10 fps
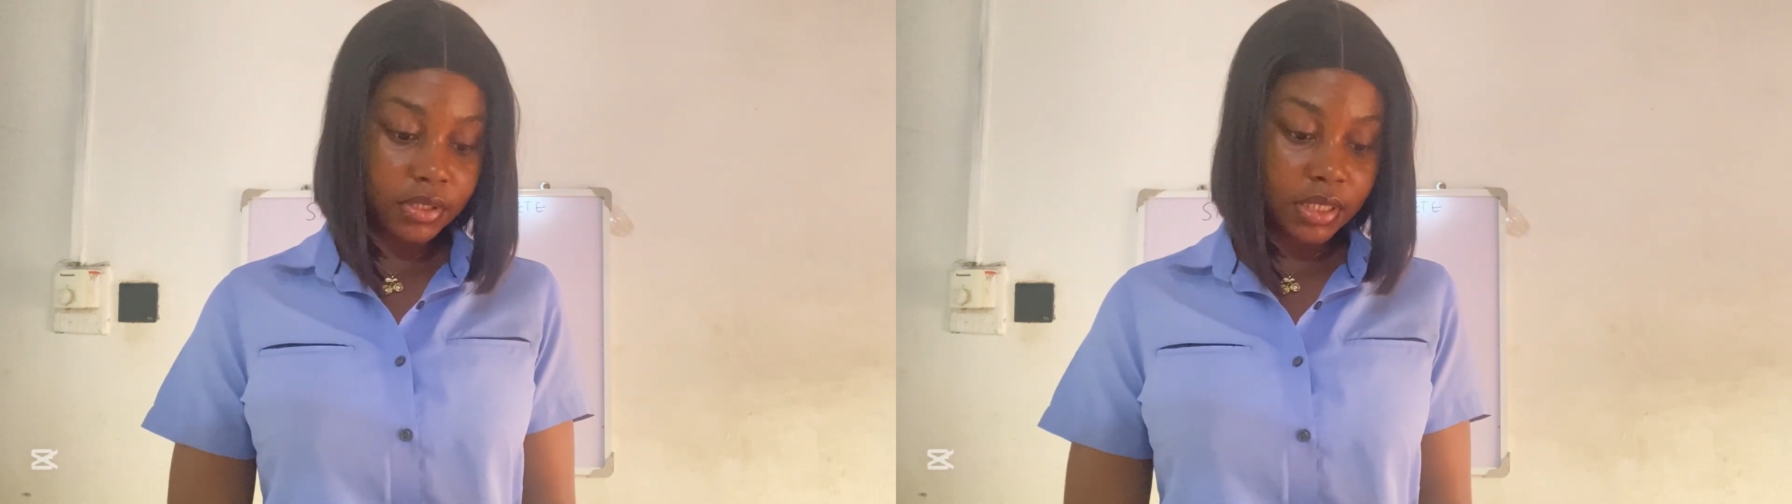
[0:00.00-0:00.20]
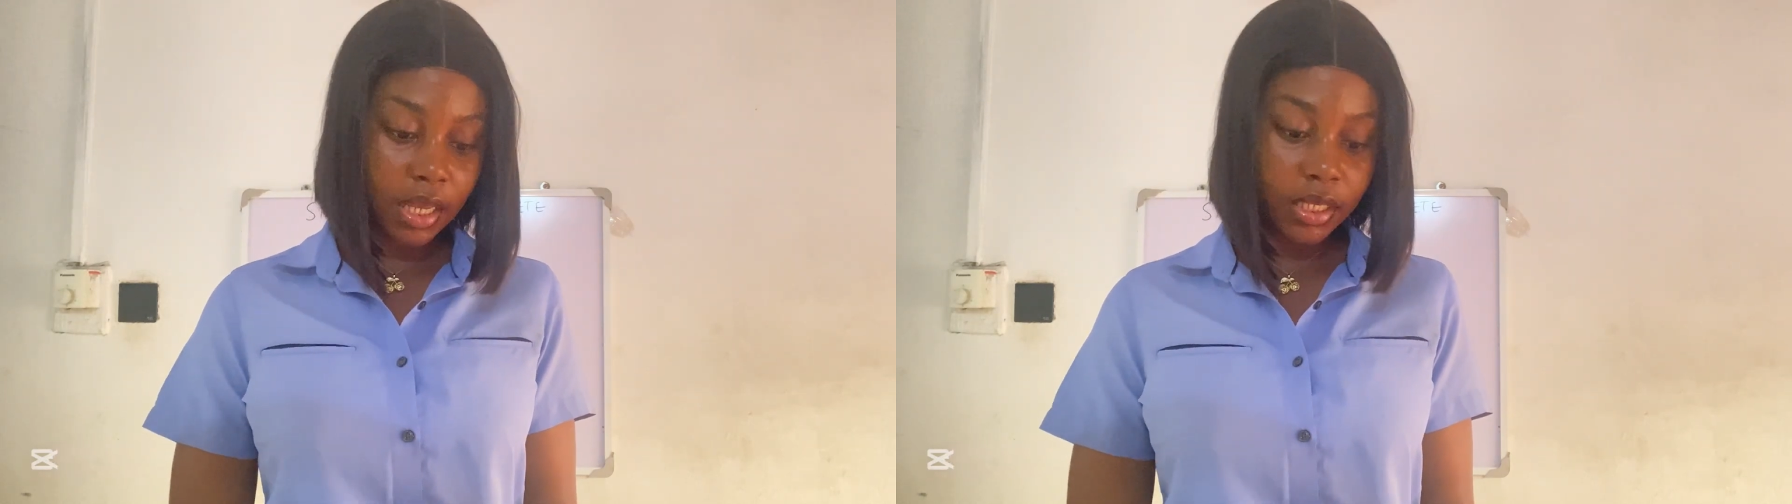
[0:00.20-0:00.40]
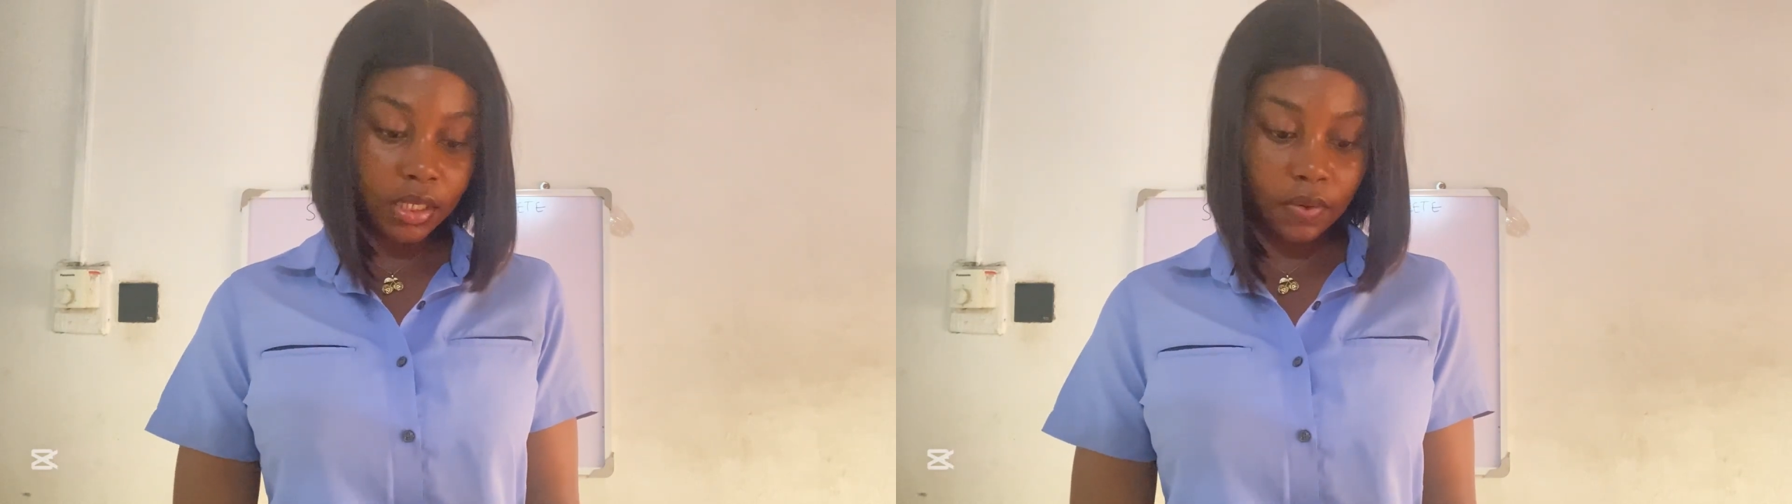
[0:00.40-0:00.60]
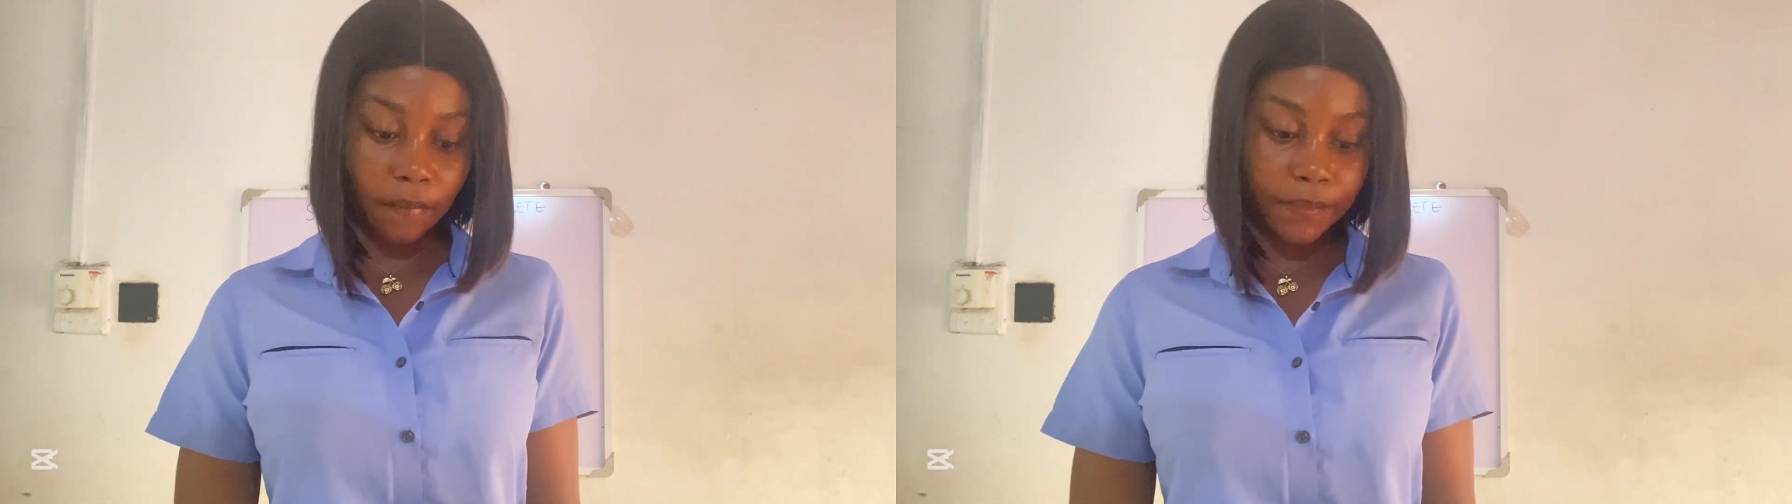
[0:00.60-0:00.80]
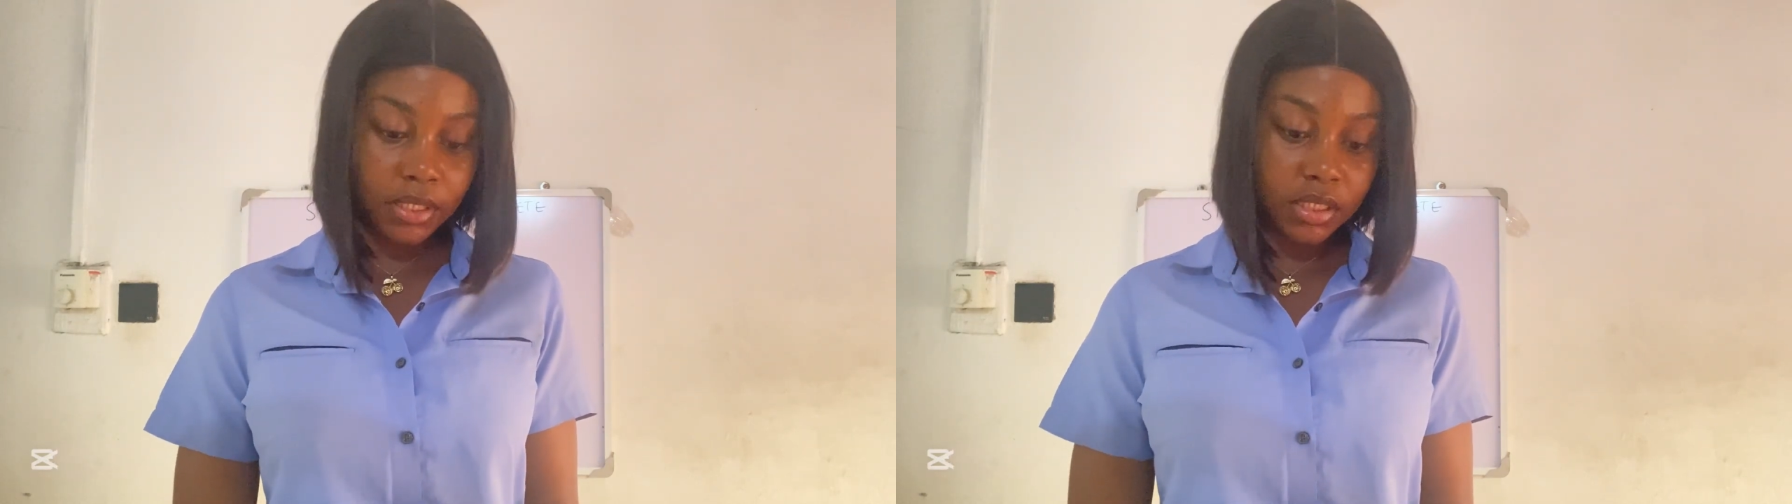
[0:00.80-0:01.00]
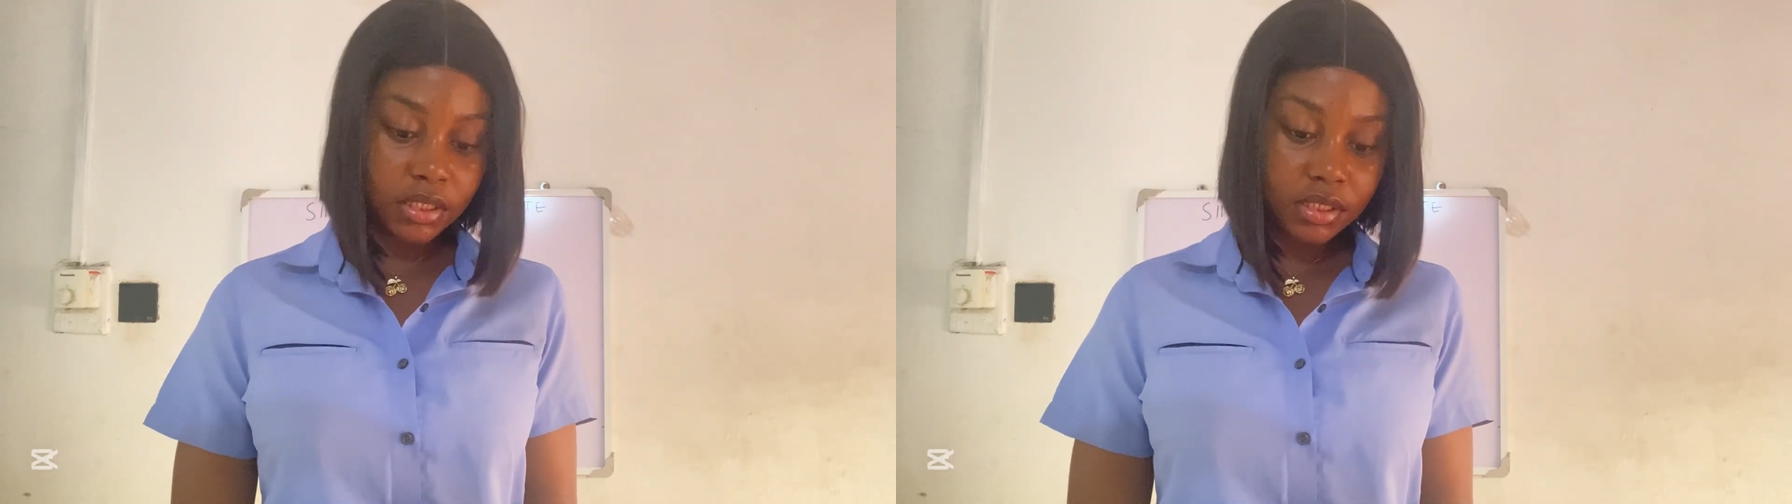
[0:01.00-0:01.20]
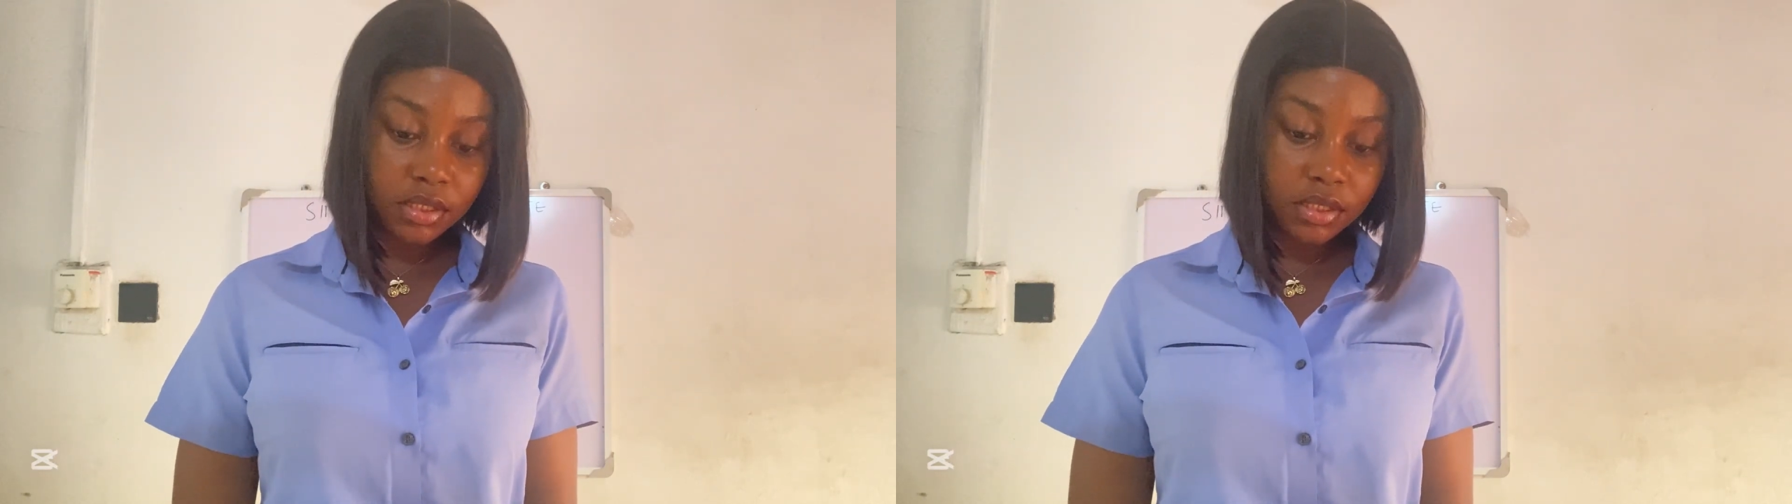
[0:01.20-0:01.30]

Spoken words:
are incomplete.